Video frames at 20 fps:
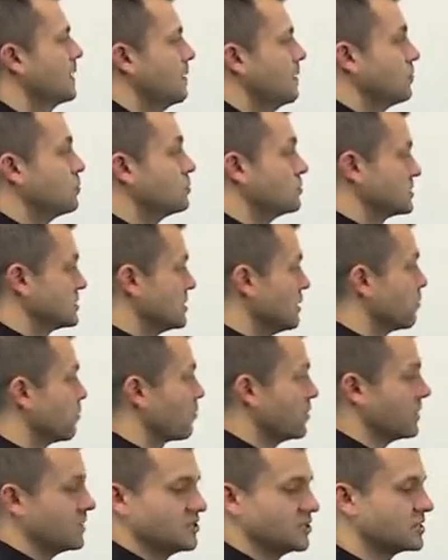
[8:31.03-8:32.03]
I'm going to
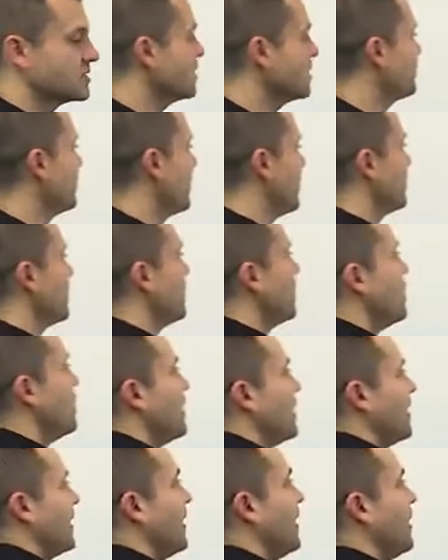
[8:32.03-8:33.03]
separate it just like that.
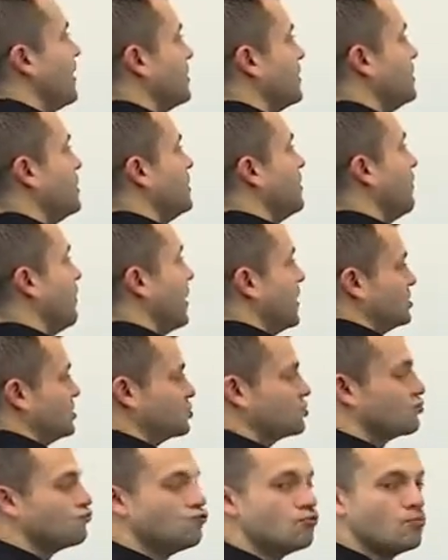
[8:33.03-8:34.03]
And my
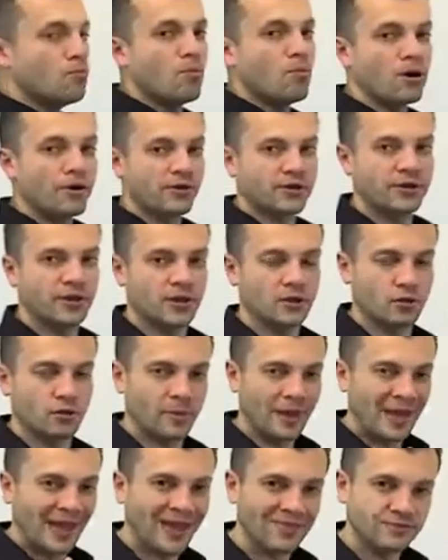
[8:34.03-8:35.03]
true marketing, or
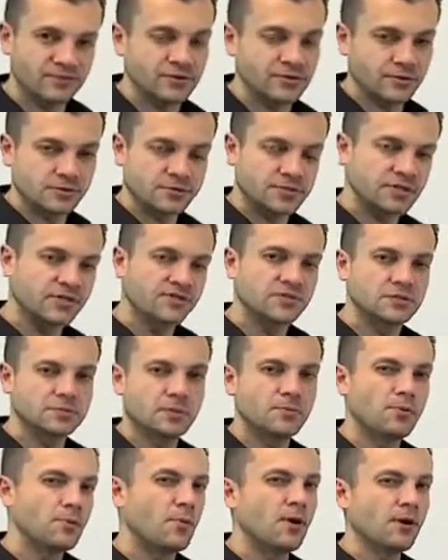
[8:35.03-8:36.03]
my there's a difference
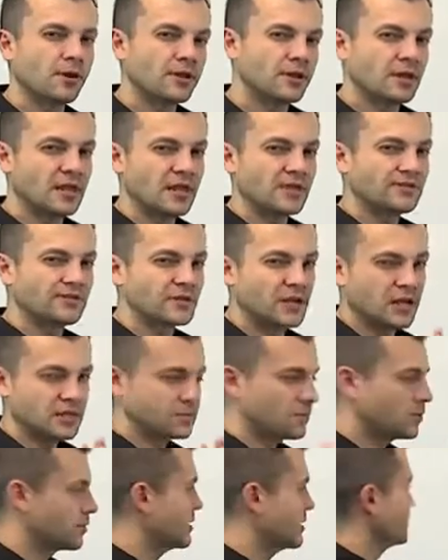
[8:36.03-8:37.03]
between marketing and advertising. We're